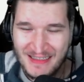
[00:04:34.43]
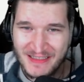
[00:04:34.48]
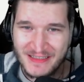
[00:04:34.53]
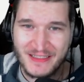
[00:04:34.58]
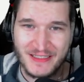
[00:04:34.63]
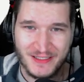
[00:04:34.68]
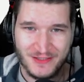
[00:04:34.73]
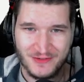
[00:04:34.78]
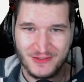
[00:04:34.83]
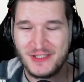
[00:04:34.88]

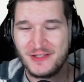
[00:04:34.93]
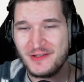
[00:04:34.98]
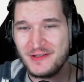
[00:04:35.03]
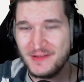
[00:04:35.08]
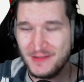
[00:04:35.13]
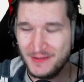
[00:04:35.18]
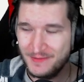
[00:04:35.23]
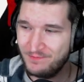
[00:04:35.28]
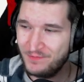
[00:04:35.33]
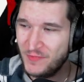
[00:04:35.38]
the
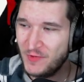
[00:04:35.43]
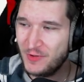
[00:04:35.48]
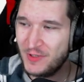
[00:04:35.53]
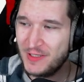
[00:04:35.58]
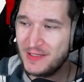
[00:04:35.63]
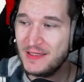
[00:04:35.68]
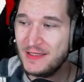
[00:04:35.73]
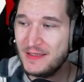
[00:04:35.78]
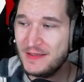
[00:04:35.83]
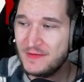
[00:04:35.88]
Rinoceronte, or
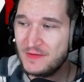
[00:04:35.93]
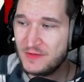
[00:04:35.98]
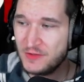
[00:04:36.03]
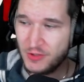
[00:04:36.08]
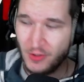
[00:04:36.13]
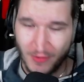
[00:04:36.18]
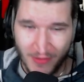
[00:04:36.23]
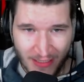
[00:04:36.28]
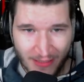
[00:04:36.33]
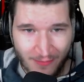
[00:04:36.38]
at least
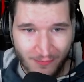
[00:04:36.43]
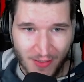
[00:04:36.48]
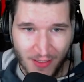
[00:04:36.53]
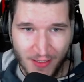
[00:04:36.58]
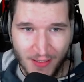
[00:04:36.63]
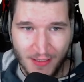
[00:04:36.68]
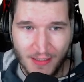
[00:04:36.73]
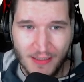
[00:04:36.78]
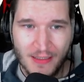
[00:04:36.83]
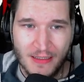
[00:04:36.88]
showing
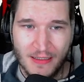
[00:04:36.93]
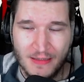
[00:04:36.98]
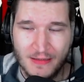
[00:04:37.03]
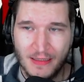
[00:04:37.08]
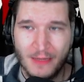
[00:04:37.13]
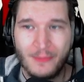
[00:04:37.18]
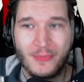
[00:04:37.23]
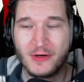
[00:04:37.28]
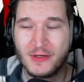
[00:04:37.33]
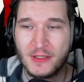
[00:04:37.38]
gameplay
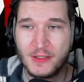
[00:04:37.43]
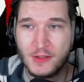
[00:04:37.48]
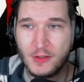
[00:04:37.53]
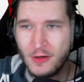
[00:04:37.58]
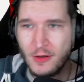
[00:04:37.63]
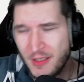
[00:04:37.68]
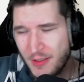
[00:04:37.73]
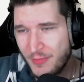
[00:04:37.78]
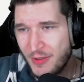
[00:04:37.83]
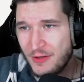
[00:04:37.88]
and apparently
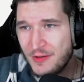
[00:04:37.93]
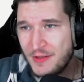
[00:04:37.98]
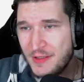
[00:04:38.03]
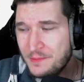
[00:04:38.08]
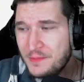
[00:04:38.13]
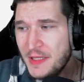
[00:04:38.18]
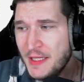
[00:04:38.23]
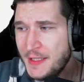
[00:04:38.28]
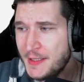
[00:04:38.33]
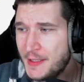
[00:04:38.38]
talking about
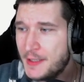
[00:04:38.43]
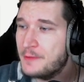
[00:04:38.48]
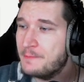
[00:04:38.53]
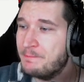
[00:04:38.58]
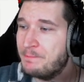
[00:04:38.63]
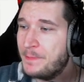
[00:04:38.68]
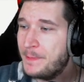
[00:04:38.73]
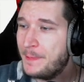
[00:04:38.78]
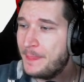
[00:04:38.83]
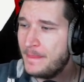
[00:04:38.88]
him playing it.
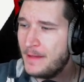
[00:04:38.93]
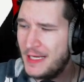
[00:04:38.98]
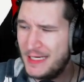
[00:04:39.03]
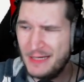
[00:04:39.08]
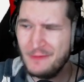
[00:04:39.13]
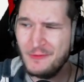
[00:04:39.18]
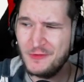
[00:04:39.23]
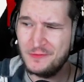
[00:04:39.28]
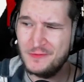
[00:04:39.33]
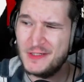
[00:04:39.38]

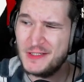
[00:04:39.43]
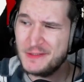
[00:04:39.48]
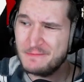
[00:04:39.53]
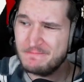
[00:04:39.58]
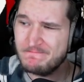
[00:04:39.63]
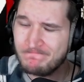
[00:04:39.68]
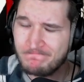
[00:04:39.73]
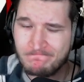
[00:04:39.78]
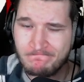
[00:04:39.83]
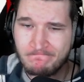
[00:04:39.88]
That was weird.
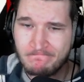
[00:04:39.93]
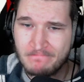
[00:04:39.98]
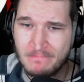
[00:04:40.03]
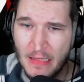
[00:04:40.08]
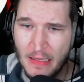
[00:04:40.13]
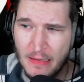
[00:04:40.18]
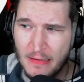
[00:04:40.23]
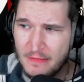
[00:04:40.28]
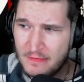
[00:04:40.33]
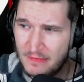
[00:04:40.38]

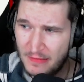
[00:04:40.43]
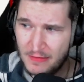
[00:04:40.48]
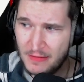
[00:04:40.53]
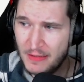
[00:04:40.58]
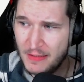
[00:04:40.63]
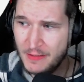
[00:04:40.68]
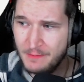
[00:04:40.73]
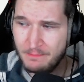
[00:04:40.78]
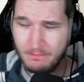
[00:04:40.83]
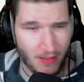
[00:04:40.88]

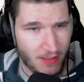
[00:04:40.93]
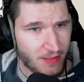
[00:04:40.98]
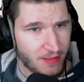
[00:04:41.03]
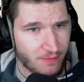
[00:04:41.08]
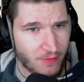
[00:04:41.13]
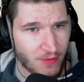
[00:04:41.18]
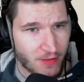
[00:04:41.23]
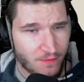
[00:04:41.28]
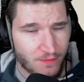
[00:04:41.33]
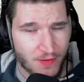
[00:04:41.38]
Suddenly, Marty
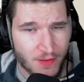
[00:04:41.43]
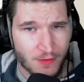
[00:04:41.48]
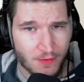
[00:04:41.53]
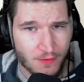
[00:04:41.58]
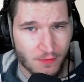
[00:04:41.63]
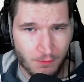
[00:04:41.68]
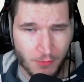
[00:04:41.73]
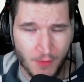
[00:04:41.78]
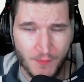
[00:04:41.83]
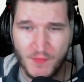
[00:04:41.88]
Bolle's
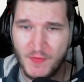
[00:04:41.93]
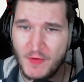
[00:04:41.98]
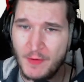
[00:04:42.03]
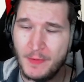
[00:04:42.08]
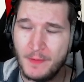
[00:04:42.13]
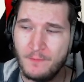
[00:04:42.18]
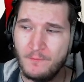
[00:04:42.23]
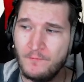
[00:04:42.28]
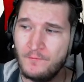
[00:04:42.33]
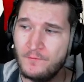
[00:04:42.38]
video pops
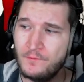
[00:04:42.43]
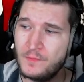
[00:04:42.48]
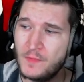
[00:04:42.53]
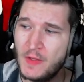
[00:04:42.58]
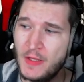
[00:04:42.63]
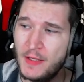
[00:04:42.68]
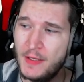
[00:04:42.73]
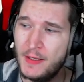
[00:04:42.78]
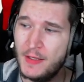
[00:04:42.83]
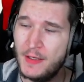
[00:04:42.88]
up,
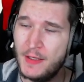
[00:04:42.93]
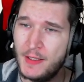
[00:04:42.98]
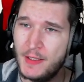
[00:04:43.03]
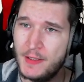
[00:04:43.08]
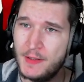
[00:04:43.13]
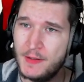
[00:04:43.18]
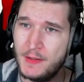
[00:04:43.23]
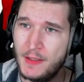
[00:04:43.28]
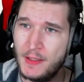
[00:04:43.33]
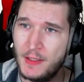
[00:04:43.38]

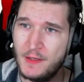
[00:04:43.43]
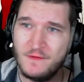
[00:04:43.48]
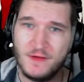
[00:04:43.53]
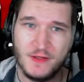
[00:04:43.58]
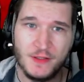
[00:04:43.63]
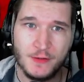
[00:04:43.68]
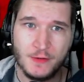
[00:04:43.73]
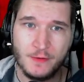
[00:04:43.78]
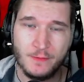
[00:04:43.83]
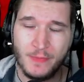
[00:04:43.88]
and a
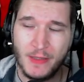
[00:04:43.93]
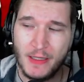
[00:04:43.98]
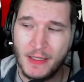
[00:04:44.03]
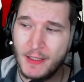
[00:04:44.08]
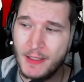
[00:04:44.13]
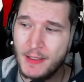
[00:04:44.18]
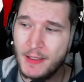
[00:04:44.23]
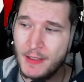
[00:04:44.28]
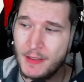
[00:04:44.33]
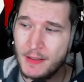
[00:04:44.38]
video
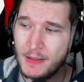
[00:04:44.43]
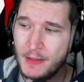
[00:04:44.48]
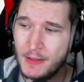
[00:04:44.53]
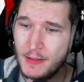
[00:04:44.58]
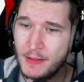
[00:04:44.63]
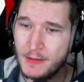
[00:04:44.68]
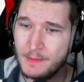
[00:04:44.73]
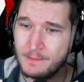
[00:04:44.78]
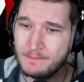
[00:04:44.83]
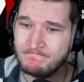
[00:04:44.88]
by
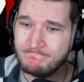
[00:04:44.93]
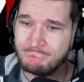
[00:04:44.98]
a